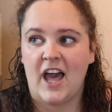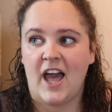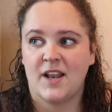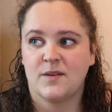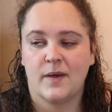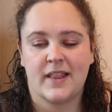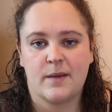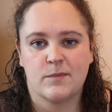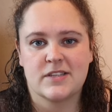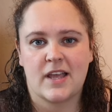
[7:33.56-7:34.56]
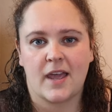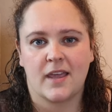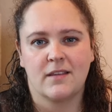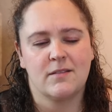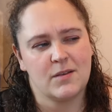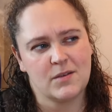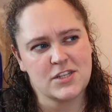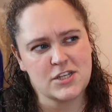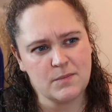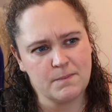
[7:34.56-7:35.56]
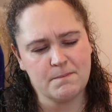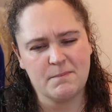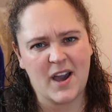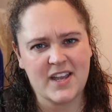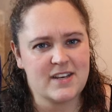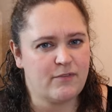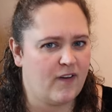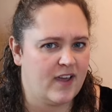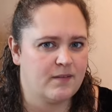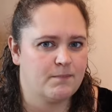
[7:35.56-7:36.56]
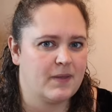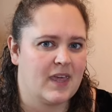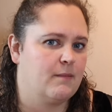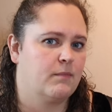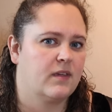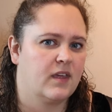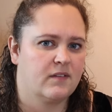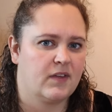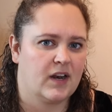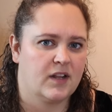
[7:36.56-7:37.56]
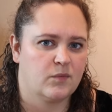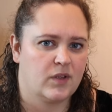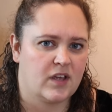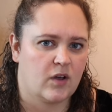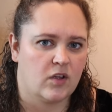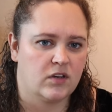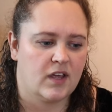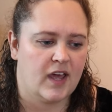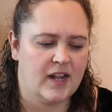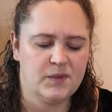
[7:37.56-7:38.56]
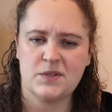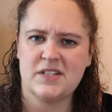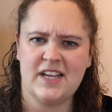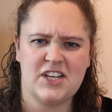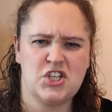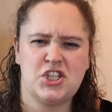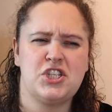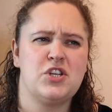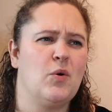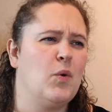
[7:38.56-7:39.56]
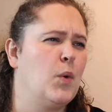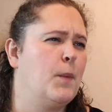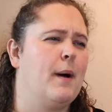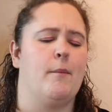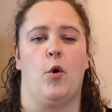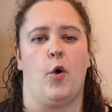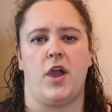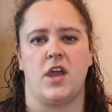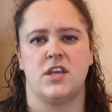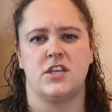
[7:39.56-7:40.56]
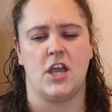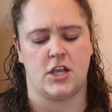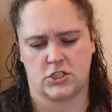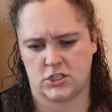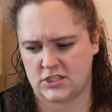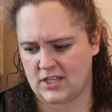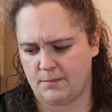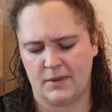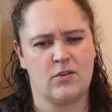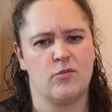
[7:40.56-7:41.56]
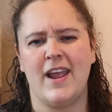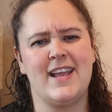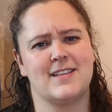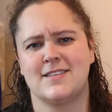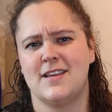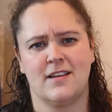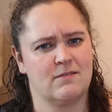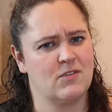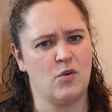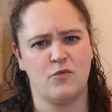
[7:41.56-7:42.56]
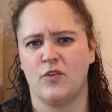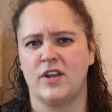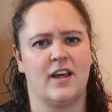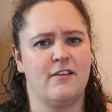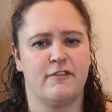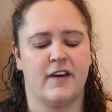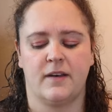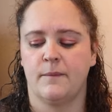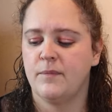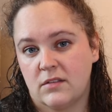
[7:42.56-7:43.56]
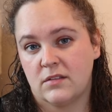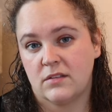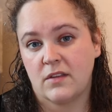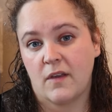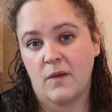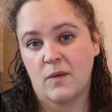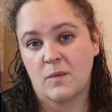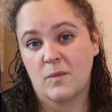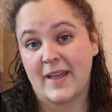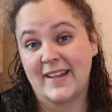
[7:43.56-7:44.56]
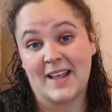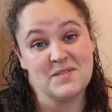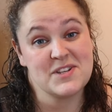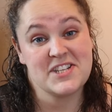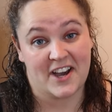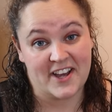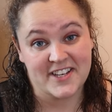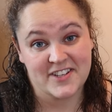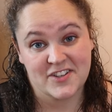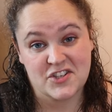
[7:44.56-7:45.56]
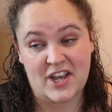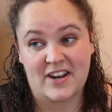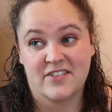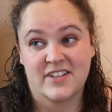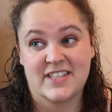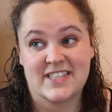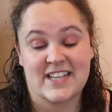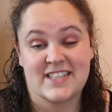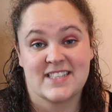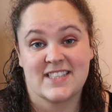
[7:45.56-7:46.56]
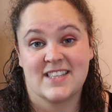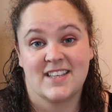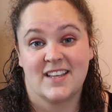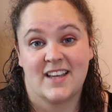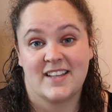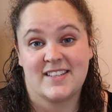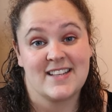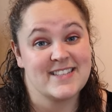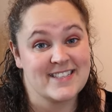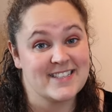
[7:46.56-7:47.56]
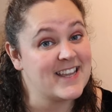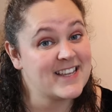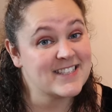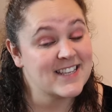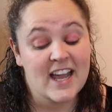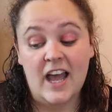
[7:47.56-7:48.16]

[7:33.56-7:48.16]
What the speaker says: And William was like, do you mind if I became King of England when you're gone? And Ed was like, sure, my boy. Yes, that'd be great. Go for it. Have fun. So when Edward died on January the 6th, 1066,